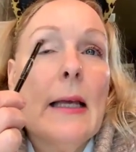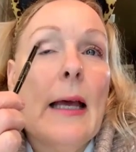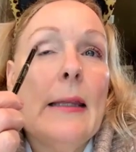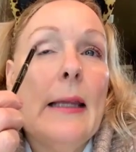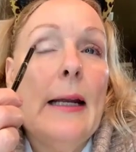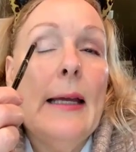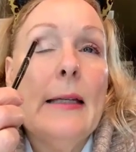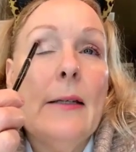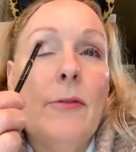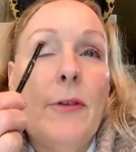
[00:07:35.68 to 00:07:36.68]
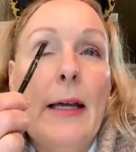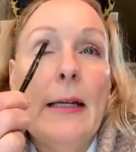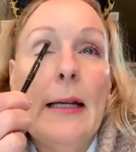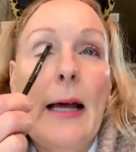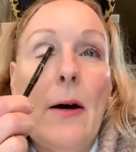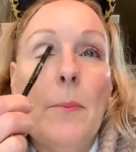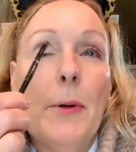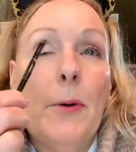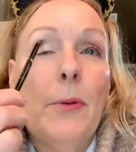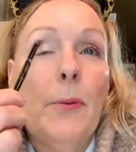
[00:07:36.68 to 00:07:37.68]
And then I can fan it out
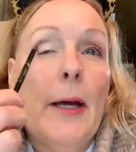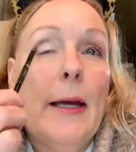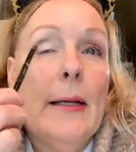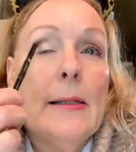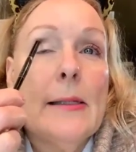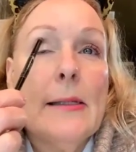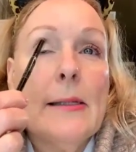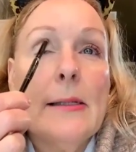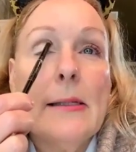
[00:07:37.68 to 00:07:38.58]
both ways